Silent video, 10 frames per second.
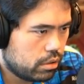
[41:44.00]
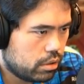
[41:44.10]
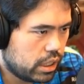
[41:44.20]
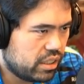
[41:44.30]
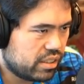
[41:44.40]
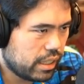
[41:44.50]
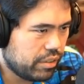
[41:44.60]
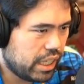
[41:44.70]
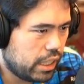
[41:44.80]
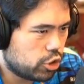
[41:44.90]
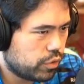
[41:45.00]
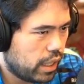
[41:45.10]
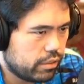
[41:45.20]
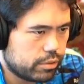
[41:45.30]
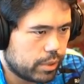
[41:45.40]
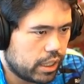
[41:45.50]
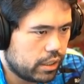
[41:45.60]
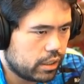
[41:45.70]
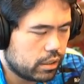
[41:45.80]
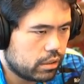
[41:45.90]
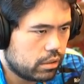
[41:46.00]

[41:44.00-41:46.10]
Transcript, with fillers: Knight 7 H5 is my idea.